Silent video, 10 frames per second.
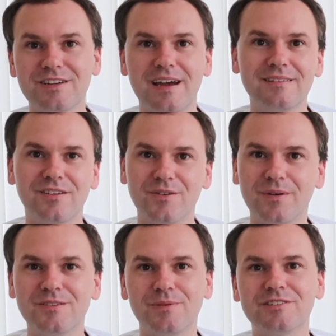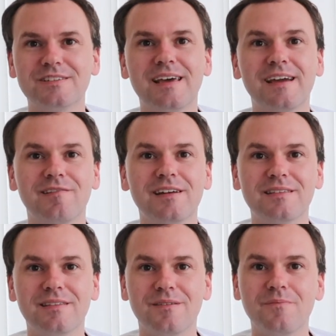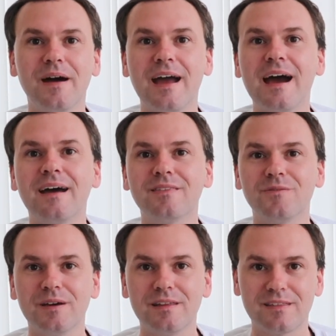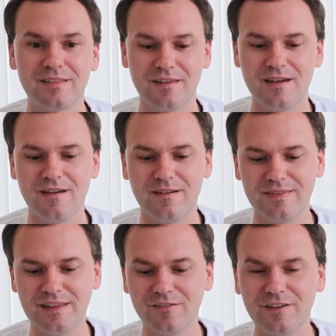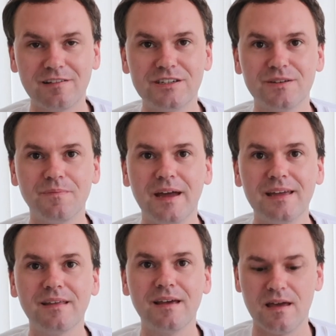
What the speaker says: She has other ones where she's decorated them by hand with nail varnish and paint,